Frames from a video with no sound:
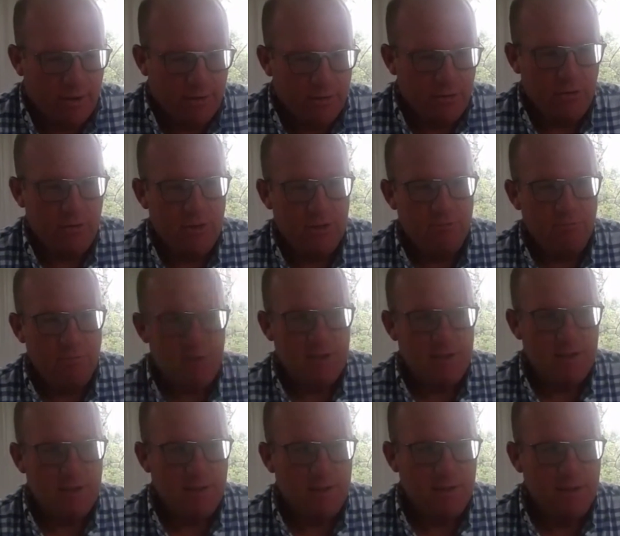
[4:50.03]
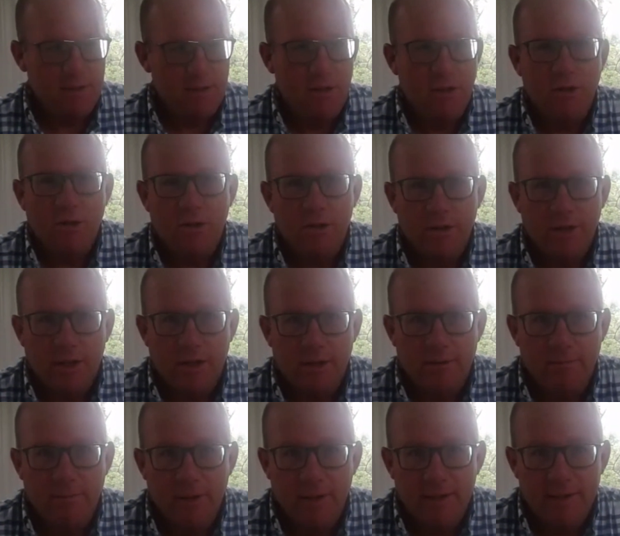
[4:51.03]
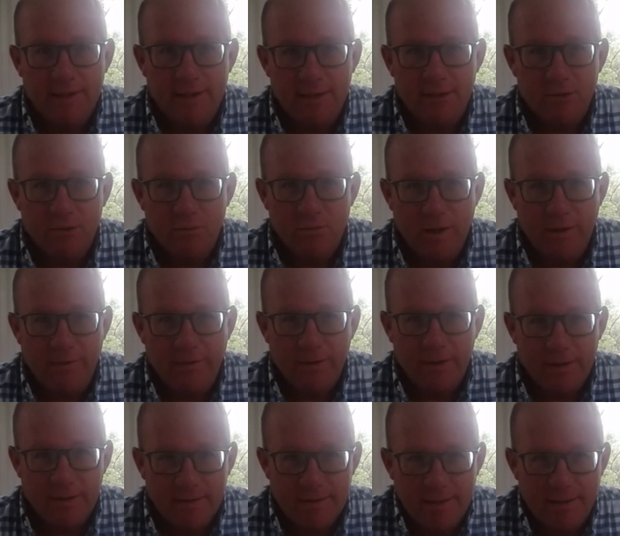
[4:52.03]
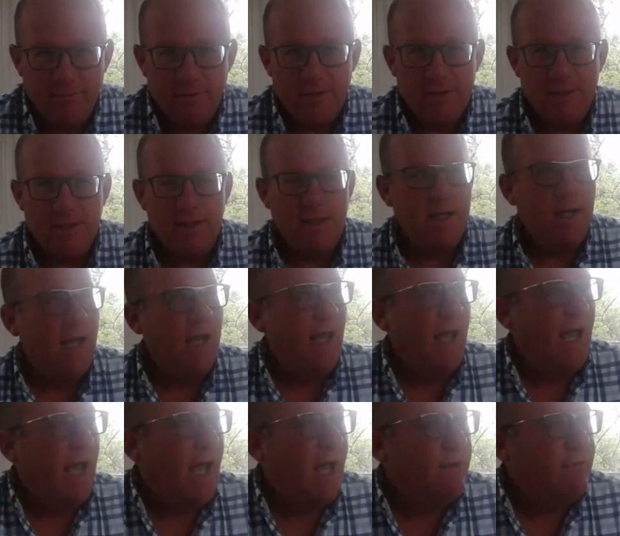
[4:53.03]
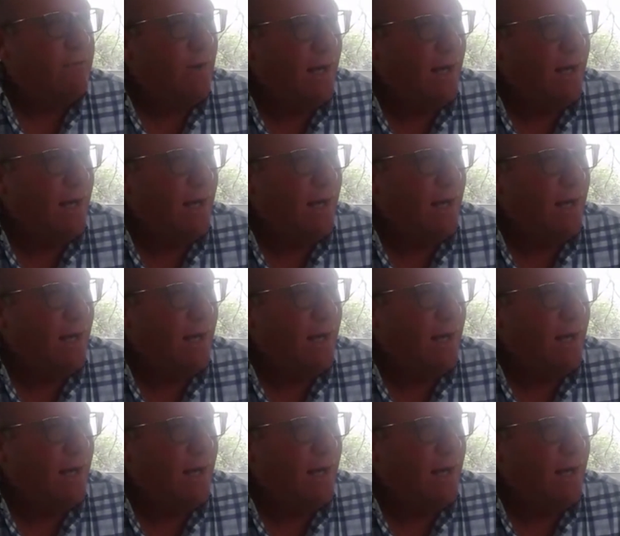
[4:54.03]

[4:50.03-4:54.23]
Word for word: our tourism business, on our ability to run the Conservancy, and